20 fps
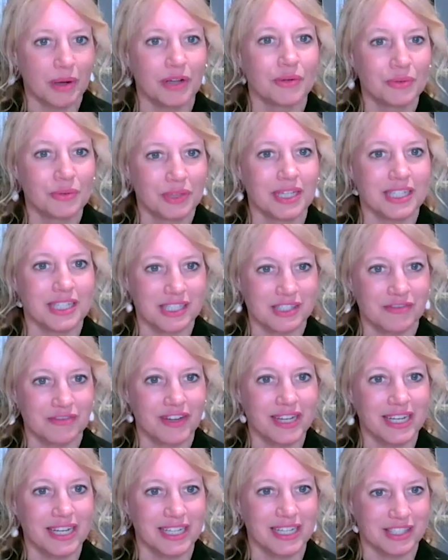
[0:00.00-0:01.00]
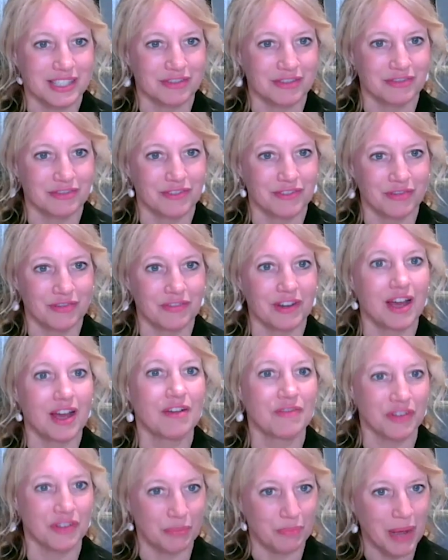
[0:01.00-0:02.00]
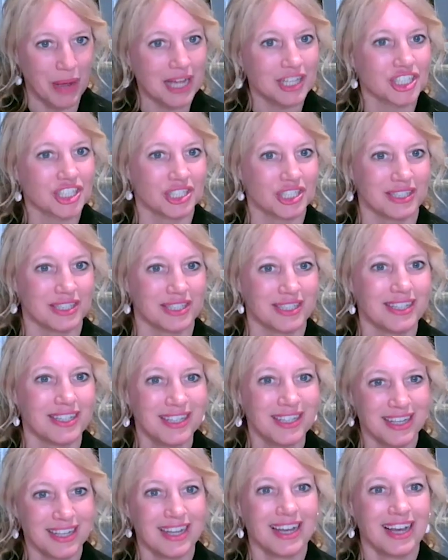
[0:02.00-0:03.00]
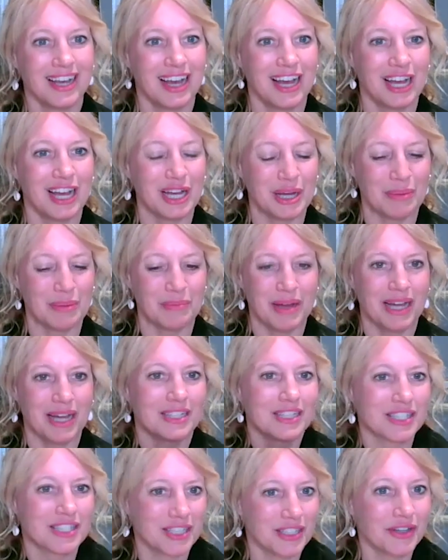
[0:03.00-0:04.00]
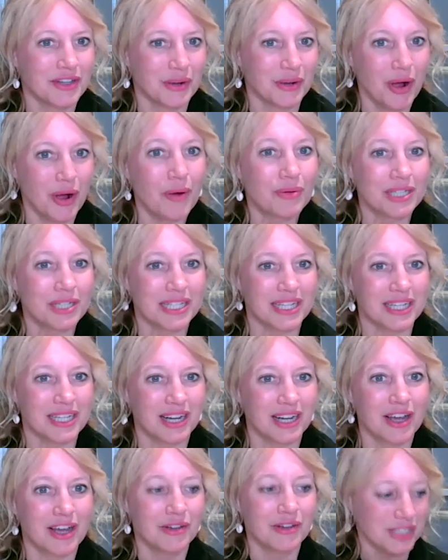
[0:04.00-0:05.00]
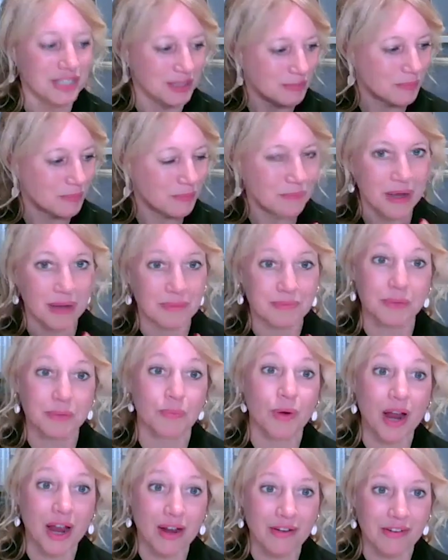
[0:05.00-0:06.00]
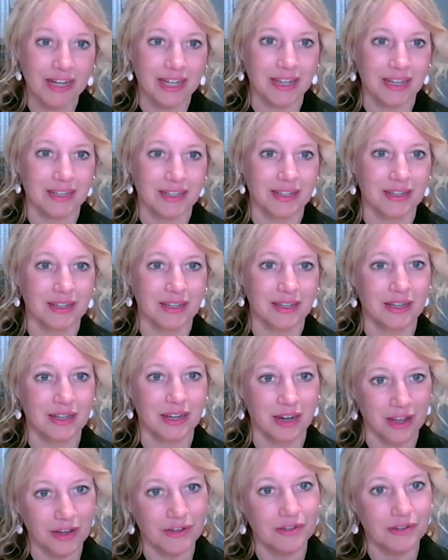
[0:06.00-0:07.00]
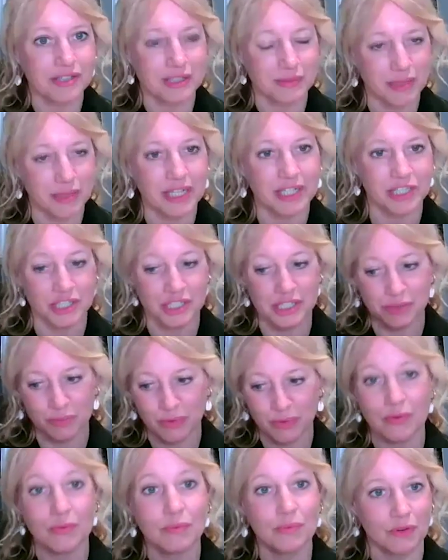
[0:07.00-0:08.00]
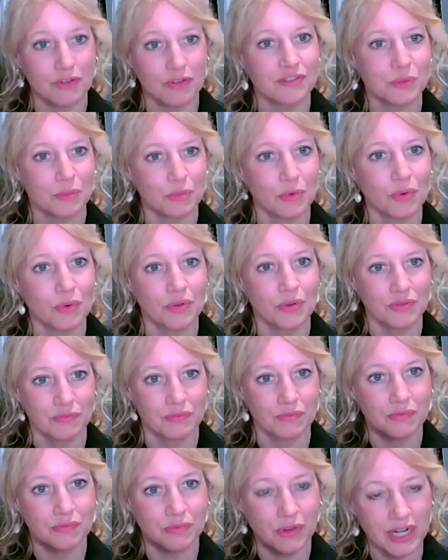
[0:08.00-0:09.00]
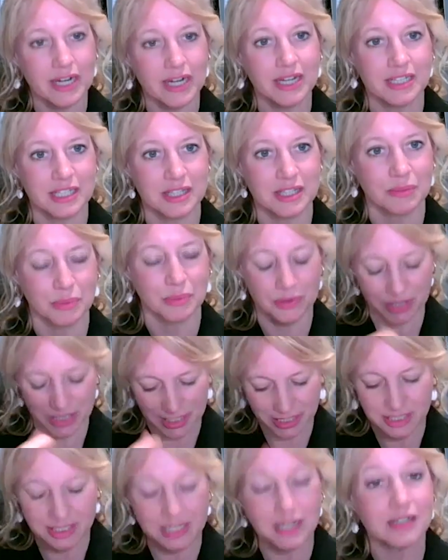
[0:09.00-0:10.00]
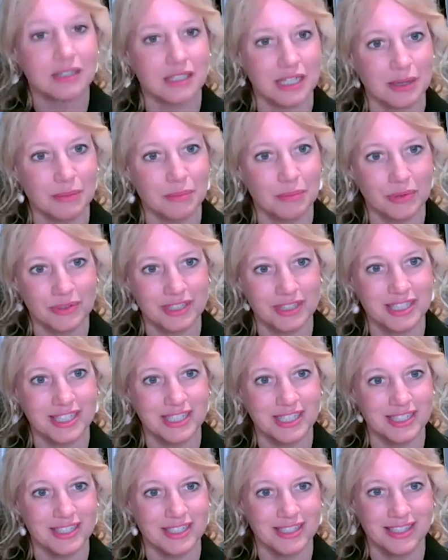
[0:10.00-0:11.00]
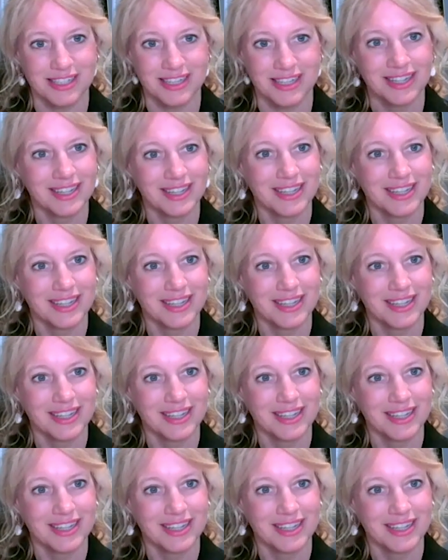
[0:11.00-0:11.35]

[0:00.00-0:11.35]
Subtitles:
by all these feelings of love and passion, and holding it close and perhaps wearing it close. Miniatures were often worn right next to the body, tucked down bodices,